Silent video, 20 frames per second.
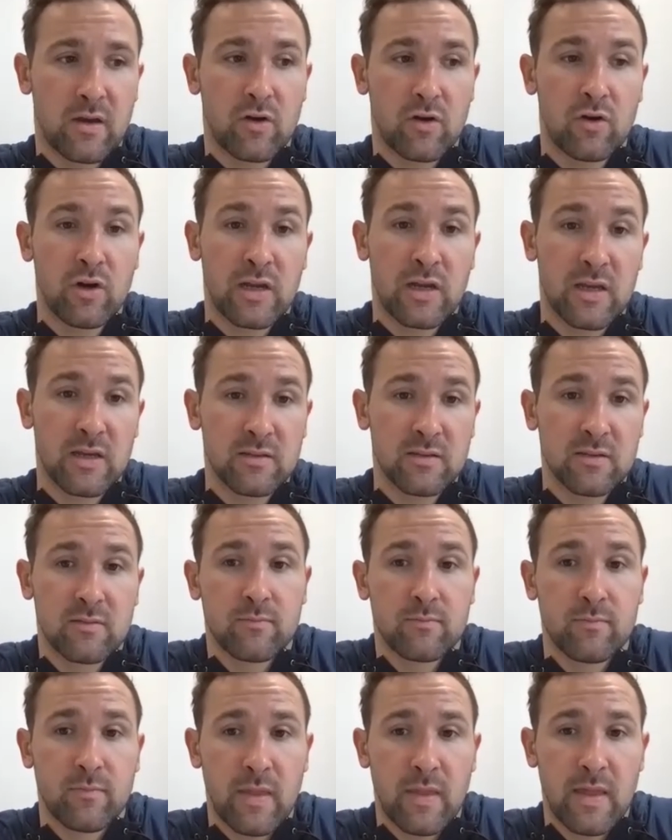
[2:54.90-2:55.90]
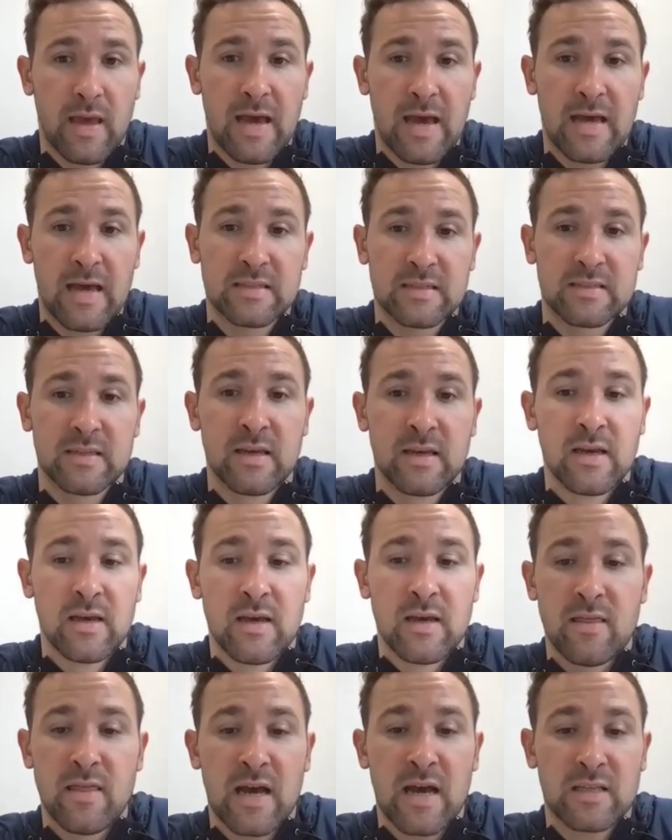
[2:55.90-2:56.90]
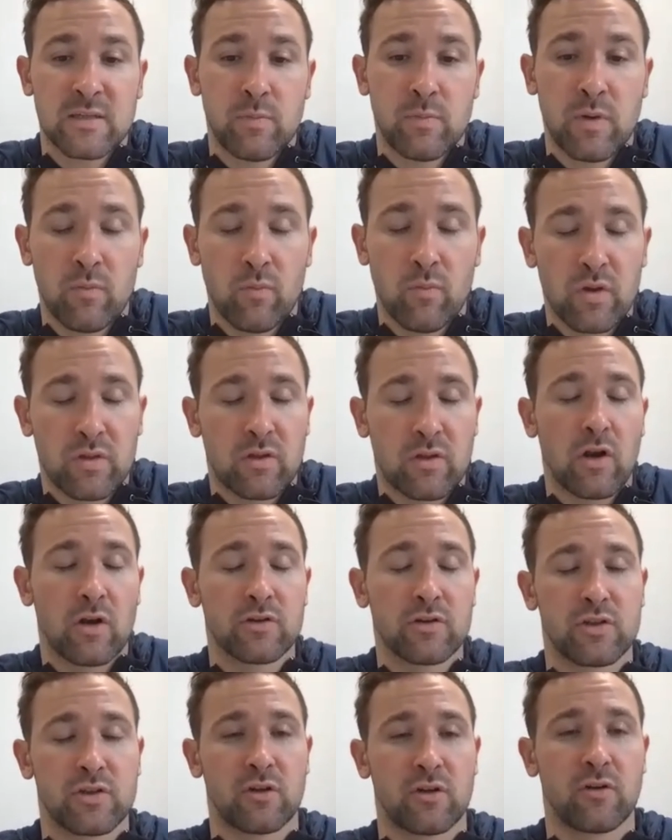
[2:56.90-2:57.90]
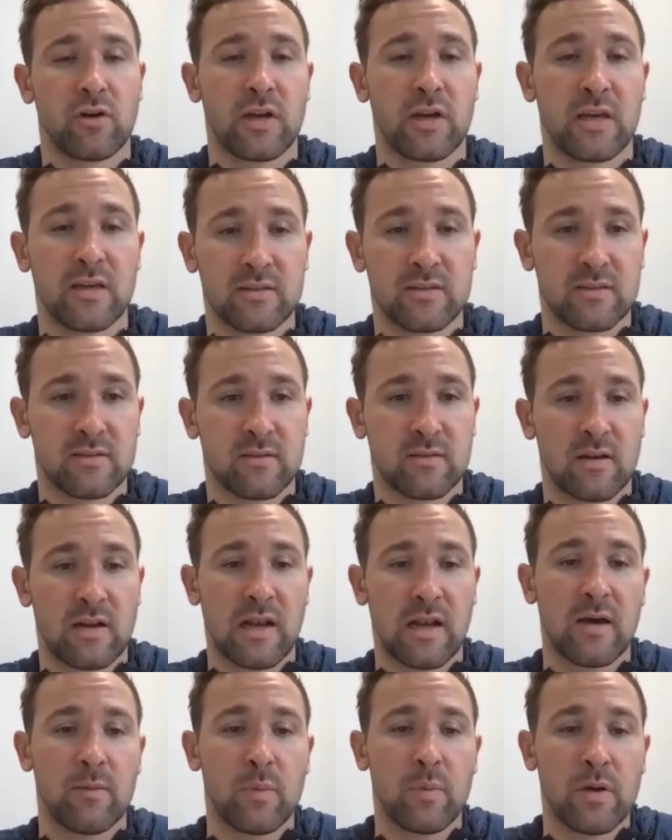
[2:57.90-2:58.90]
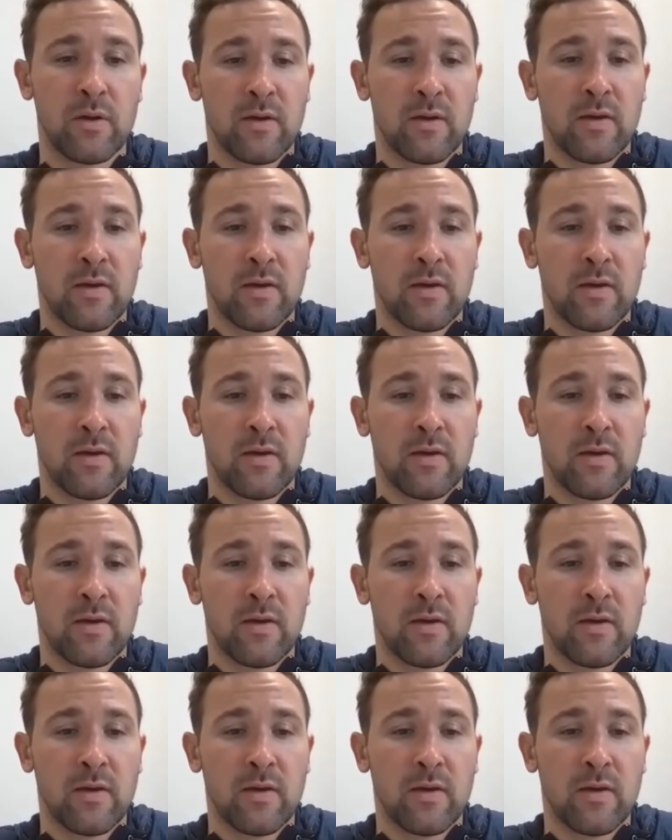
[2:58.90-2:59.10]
cricket, and that's been with Gloucestershire Cricket Club,